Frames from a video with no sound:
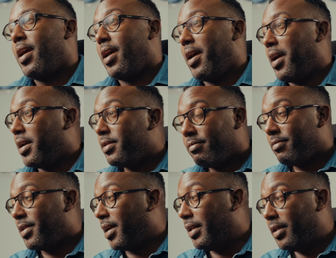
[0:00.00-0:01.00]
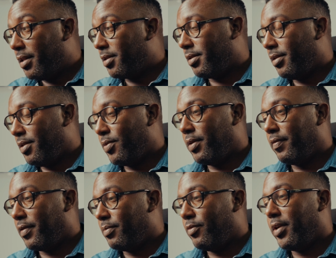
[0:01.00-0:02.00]
And I literally went
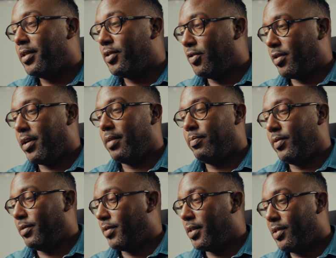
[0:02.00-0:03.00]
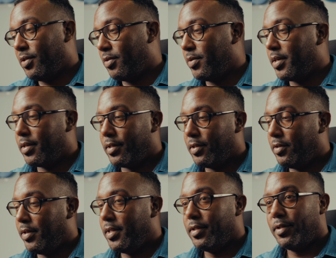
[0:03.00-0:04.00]
from red stripe, red square,
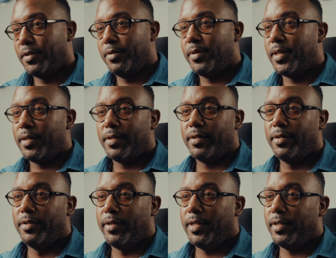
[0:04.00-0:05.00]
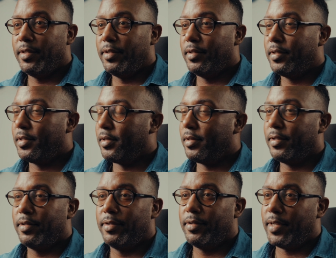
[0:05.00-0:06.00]
green
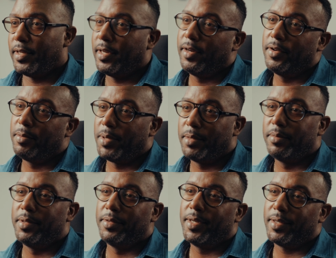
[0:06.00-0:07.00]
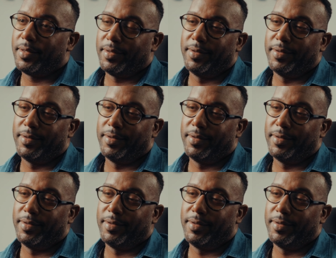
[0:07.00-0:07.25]
circle, and ended up at Bluedot.